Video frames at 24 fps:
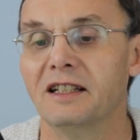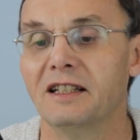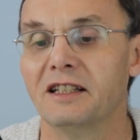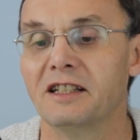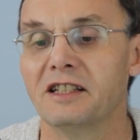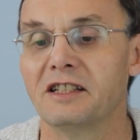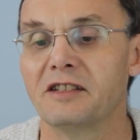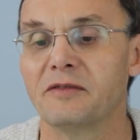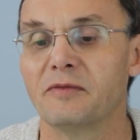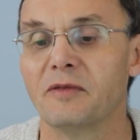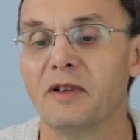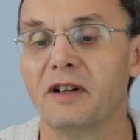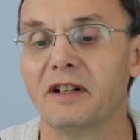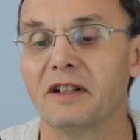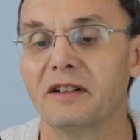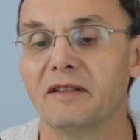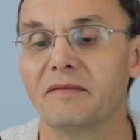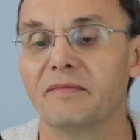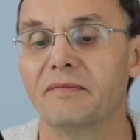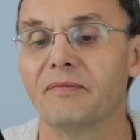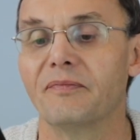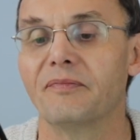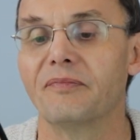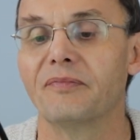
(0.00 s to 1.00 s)
This
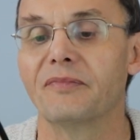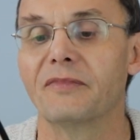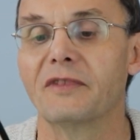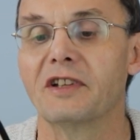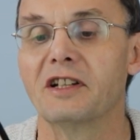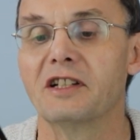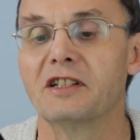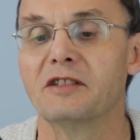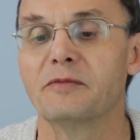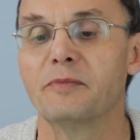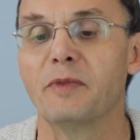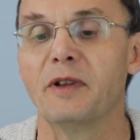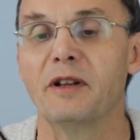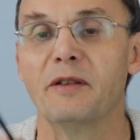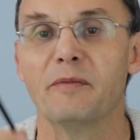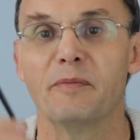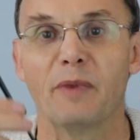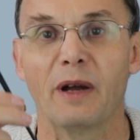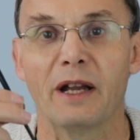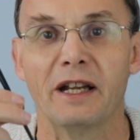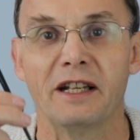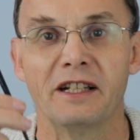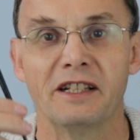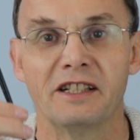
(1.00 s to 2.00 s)
one has been
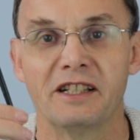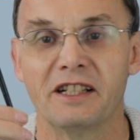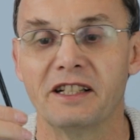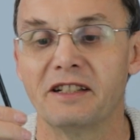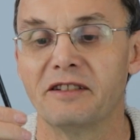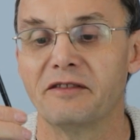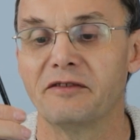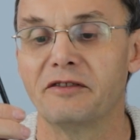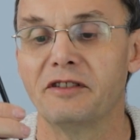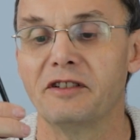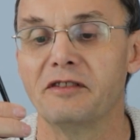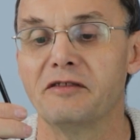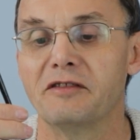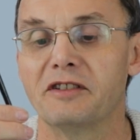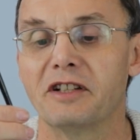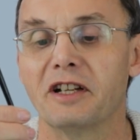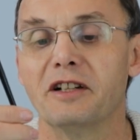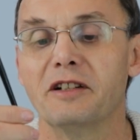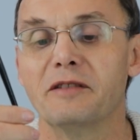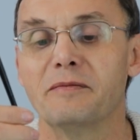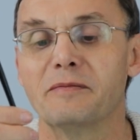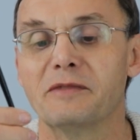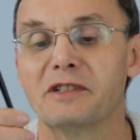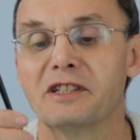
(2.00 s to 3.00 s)
painted a few
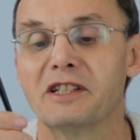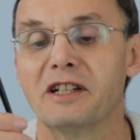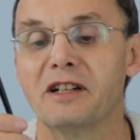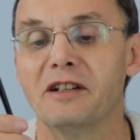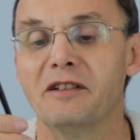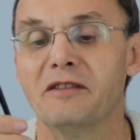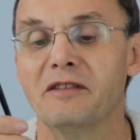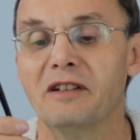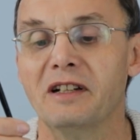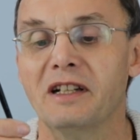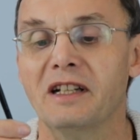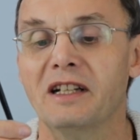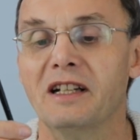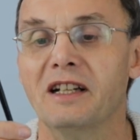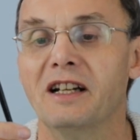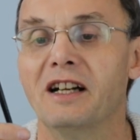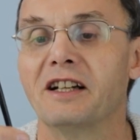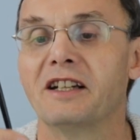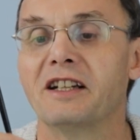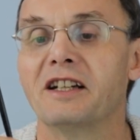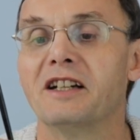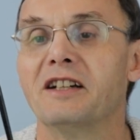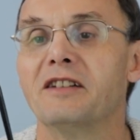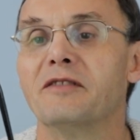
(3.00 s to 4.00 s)
times, so
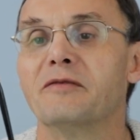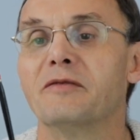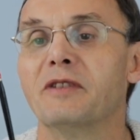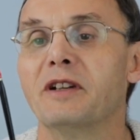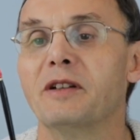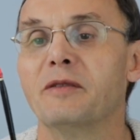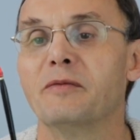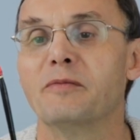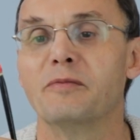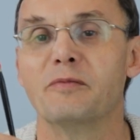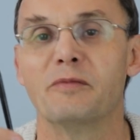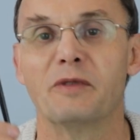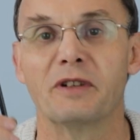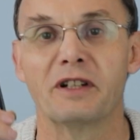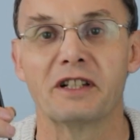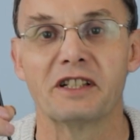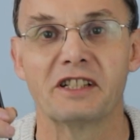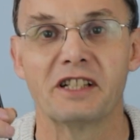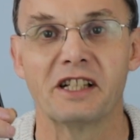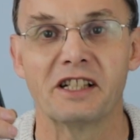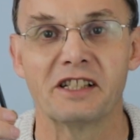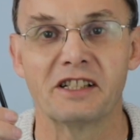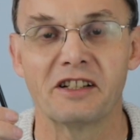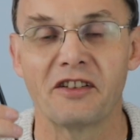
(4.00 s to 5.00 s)
I can't read what it
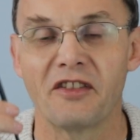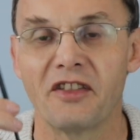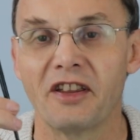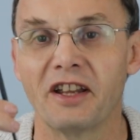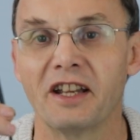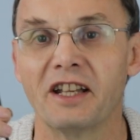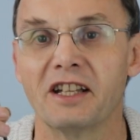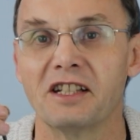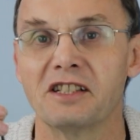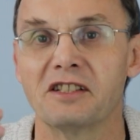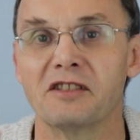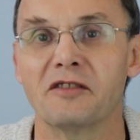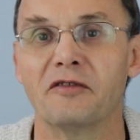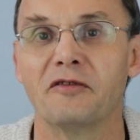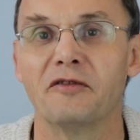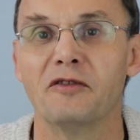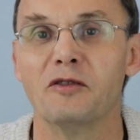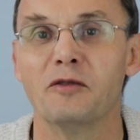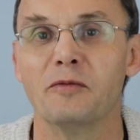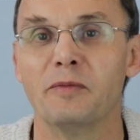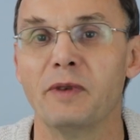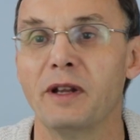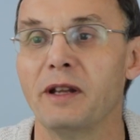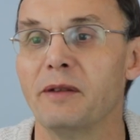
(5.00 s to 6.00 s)
says. I think it's a
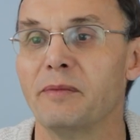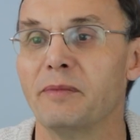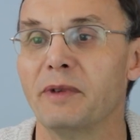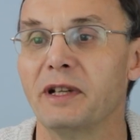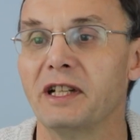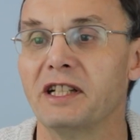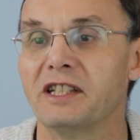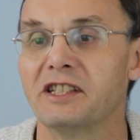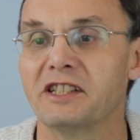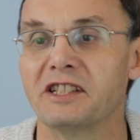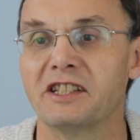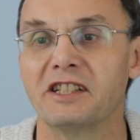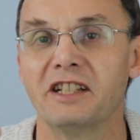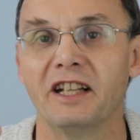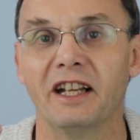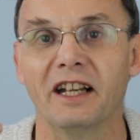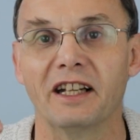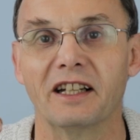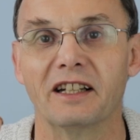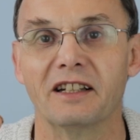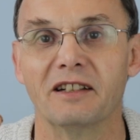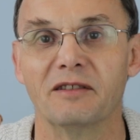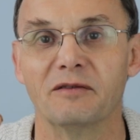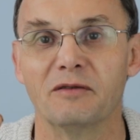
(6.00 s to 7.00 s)
4BB
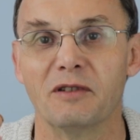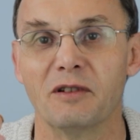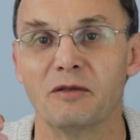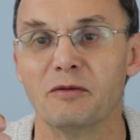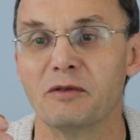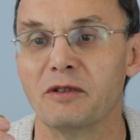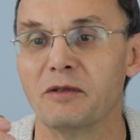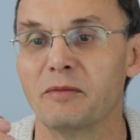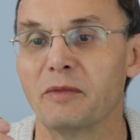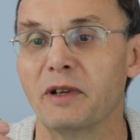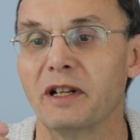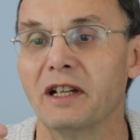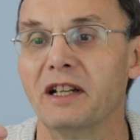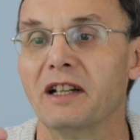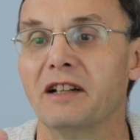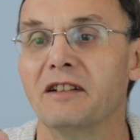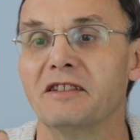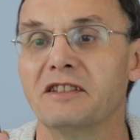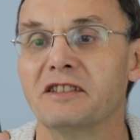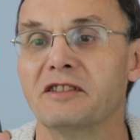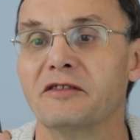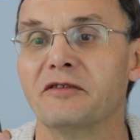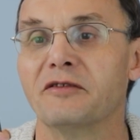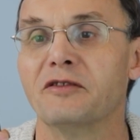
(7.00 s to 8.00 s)
stick, what would have been known
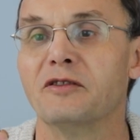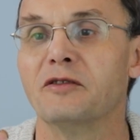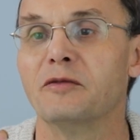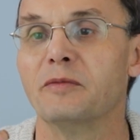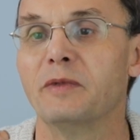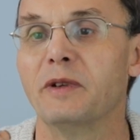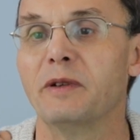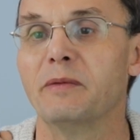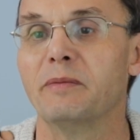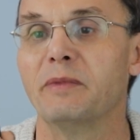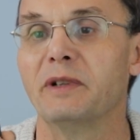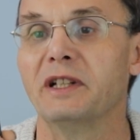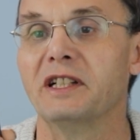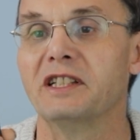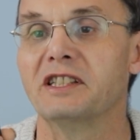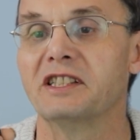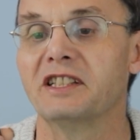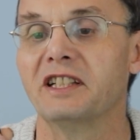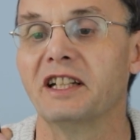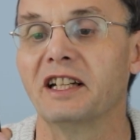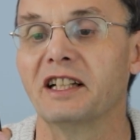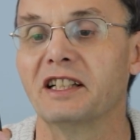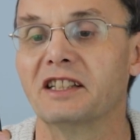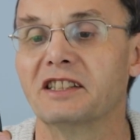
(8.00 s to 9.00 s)
as a 4BB
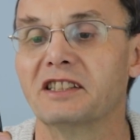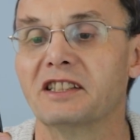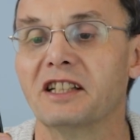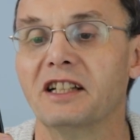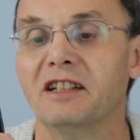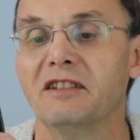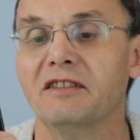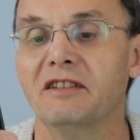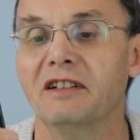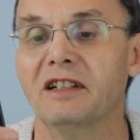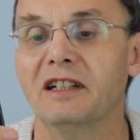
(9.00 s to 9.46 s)
stick, so